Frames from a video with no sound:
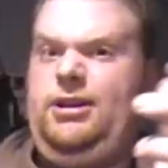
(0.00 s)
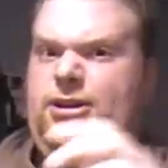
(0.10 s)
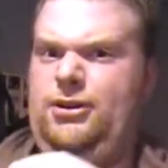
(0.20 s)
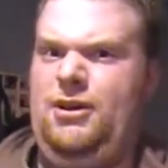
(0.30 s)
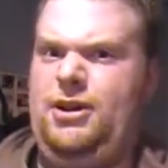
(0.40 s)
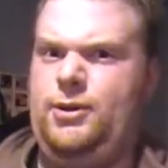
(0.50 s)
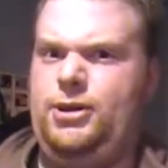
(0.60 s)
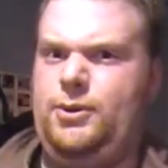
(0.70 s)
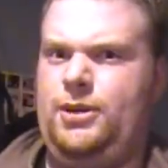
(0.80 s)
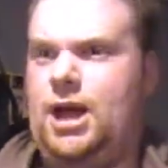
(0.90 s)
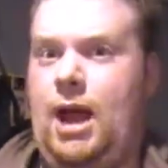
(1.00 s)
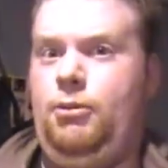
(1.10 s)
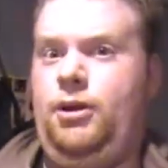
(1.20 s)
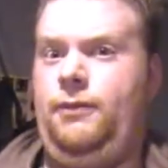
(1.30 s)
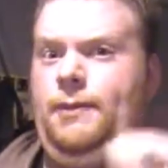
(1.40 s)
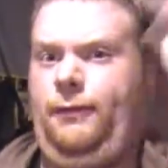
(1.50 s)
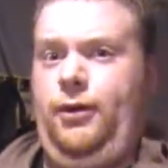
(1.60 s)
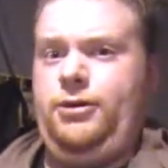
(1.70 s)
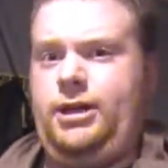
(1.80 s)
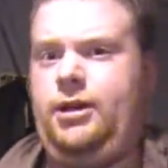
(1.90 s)
So toy, do what you want. I'm only from the
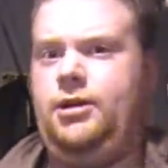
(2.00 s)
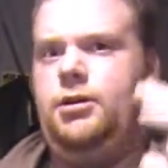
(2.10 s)
future.